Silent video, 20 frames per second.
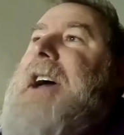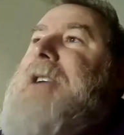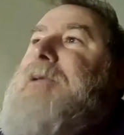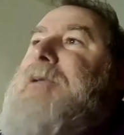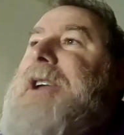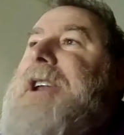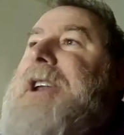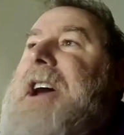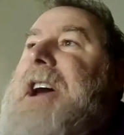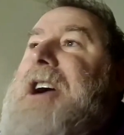we
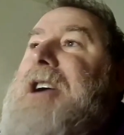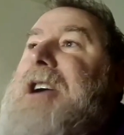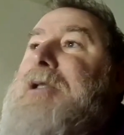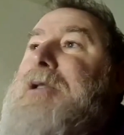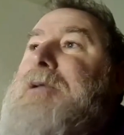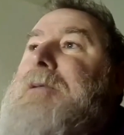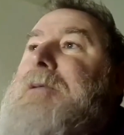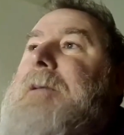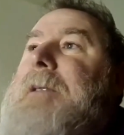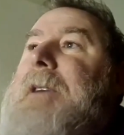know
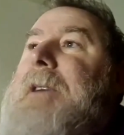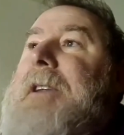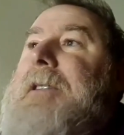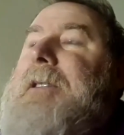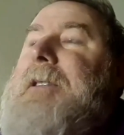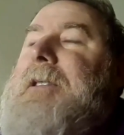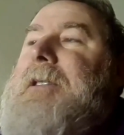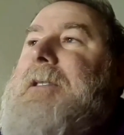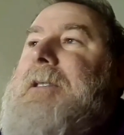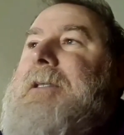that
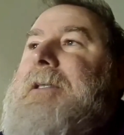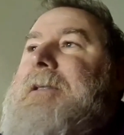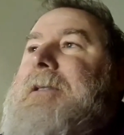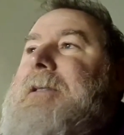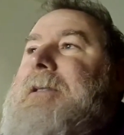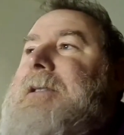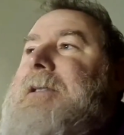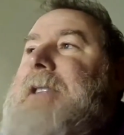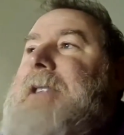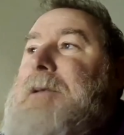
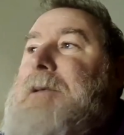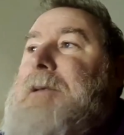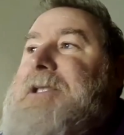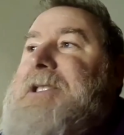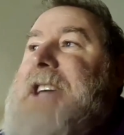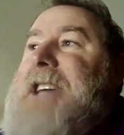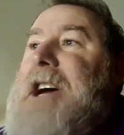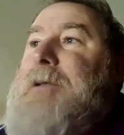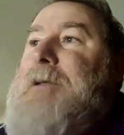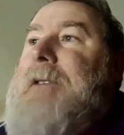there was
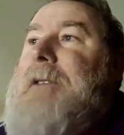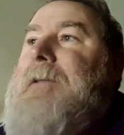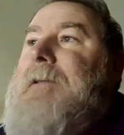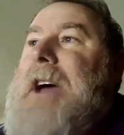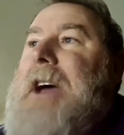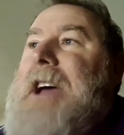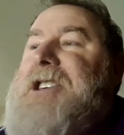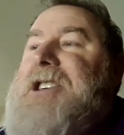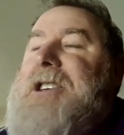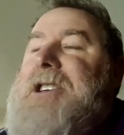no
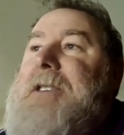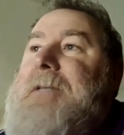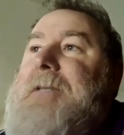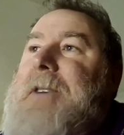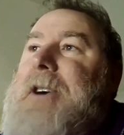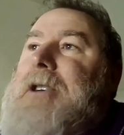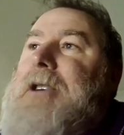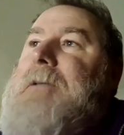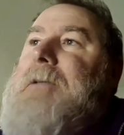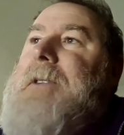refraction
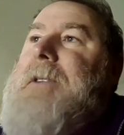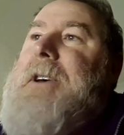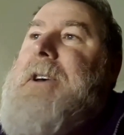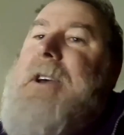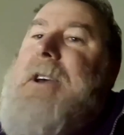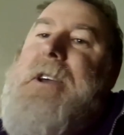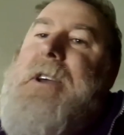involved there?